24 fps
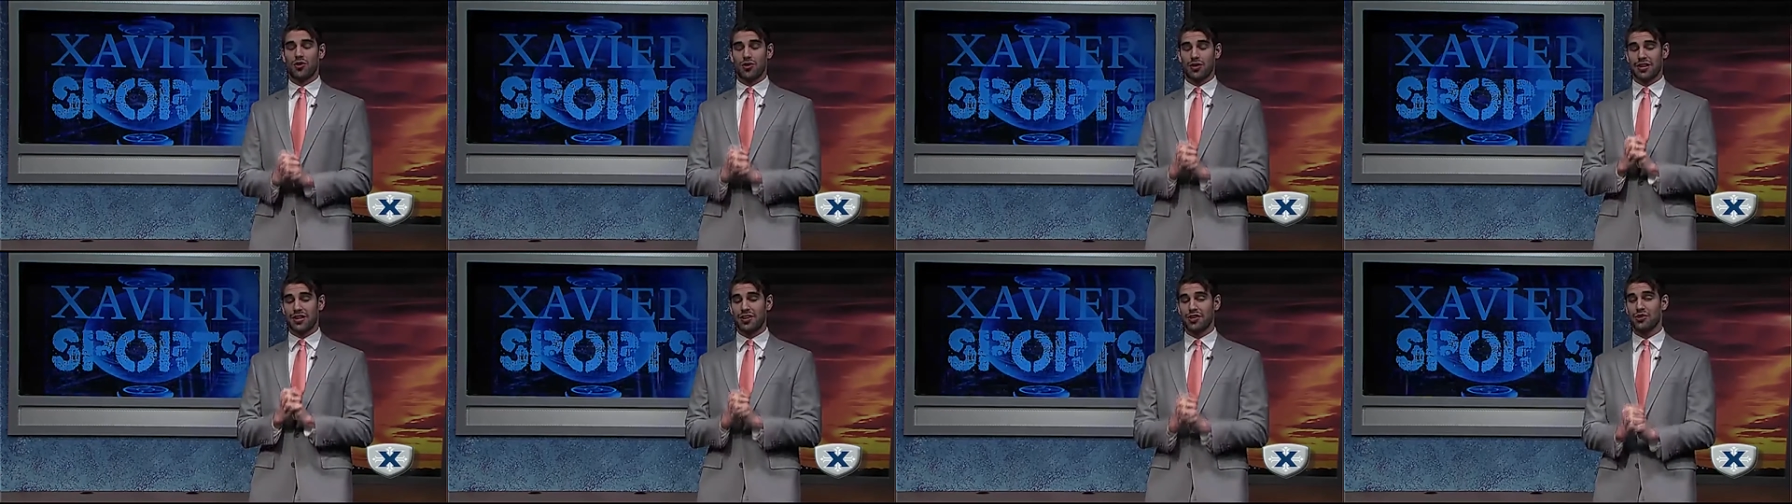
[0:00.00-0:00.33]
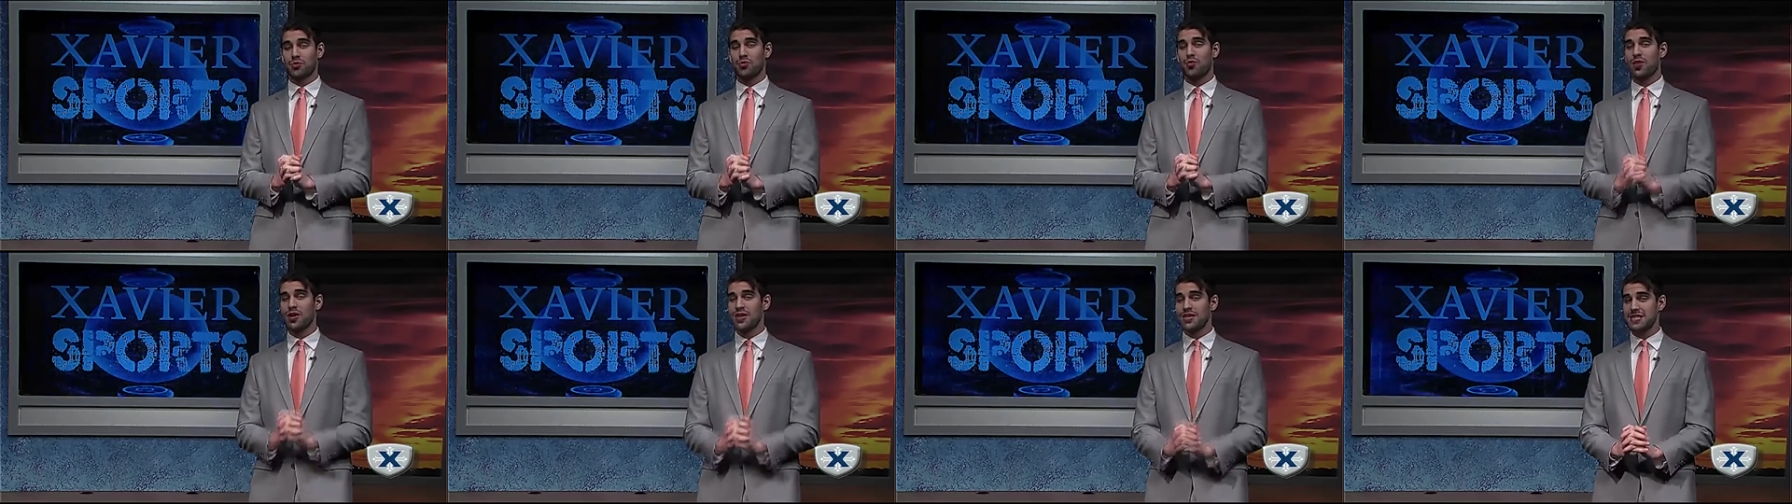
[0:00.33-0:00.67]
or
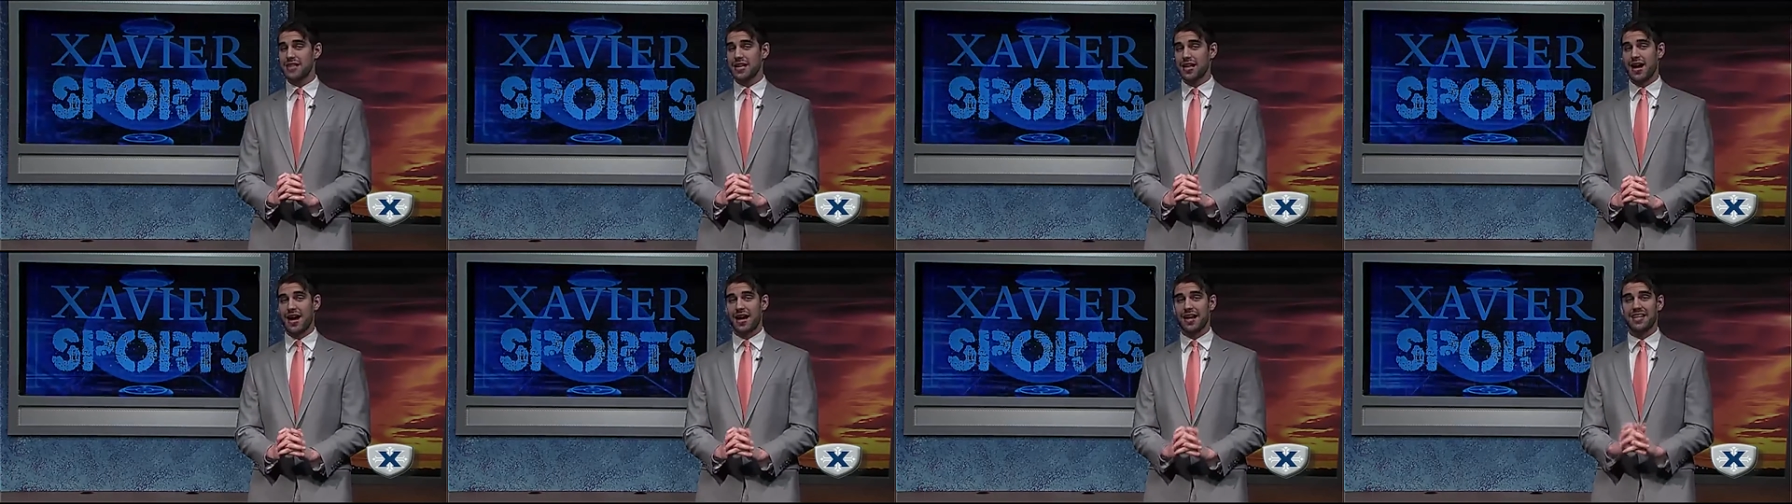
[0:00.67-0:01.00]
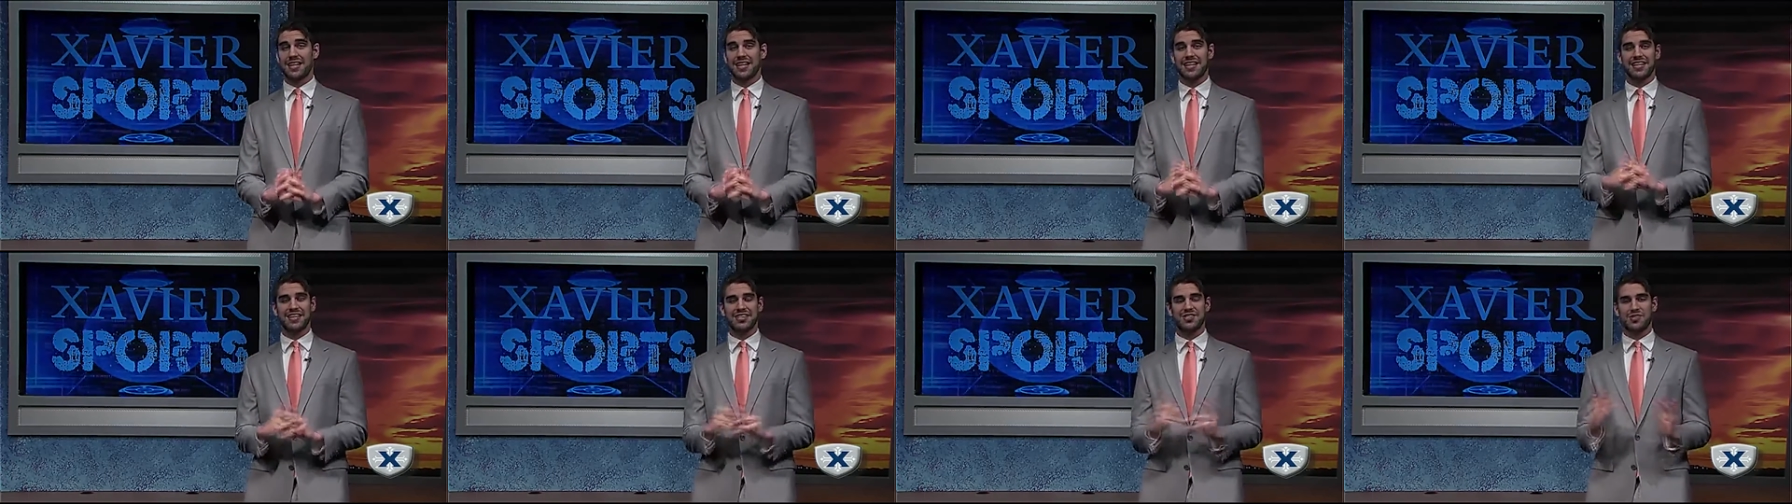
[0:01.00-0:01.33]
here Wednesday
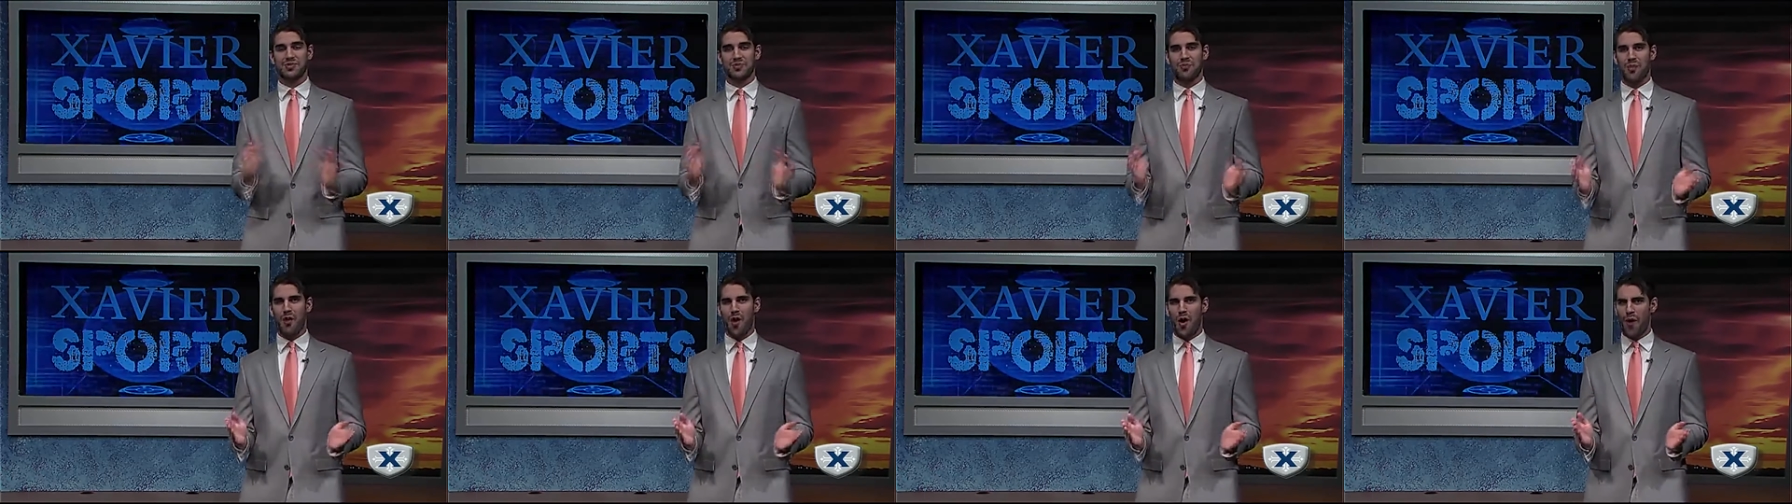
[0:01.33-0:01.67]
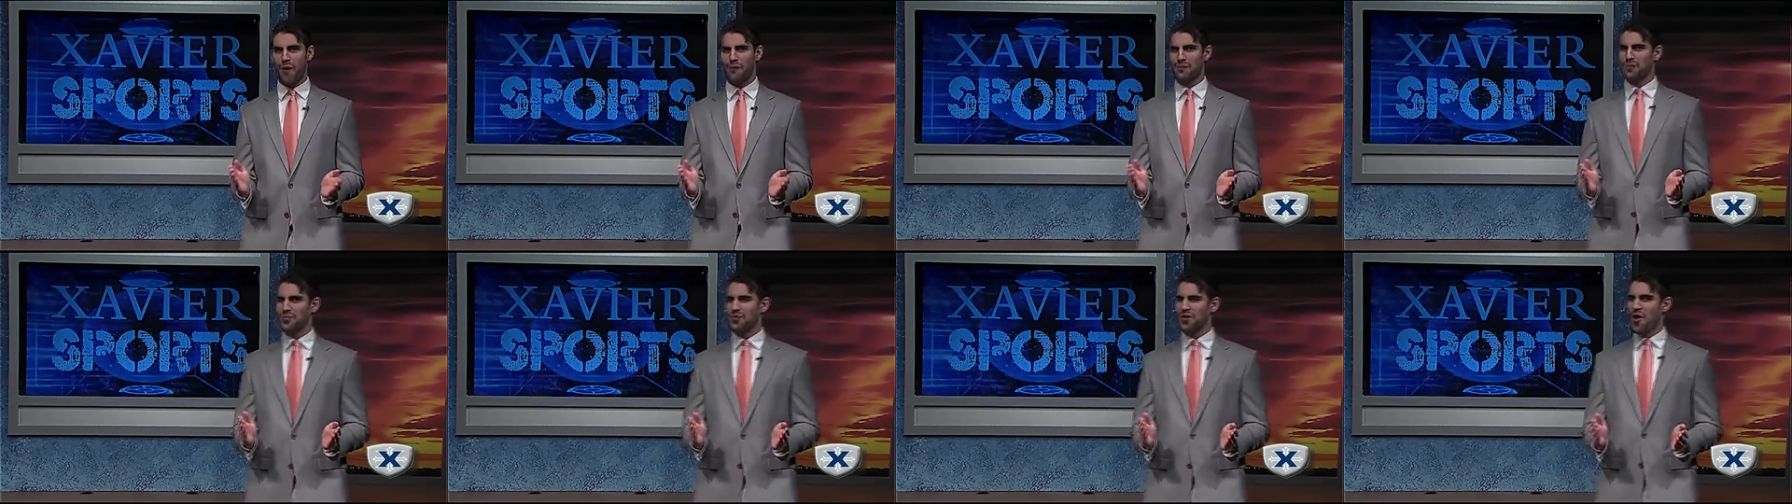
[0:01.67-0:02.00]
night against
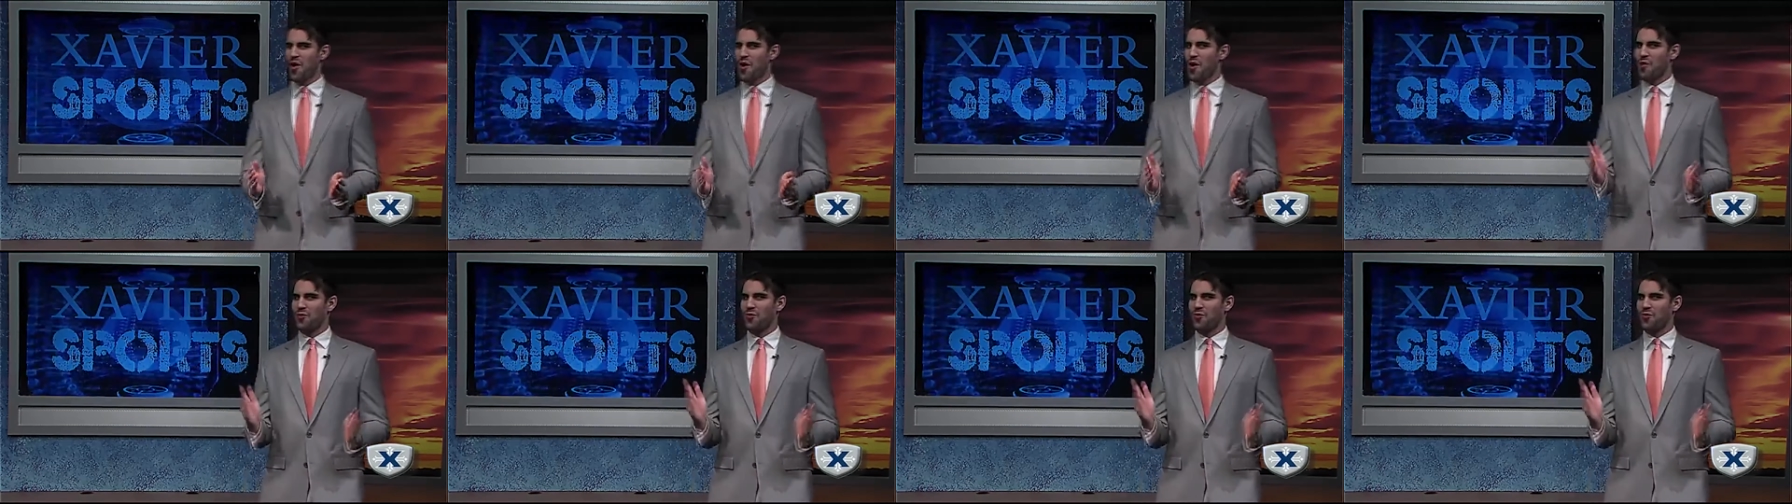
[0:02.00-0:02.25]
DePaul.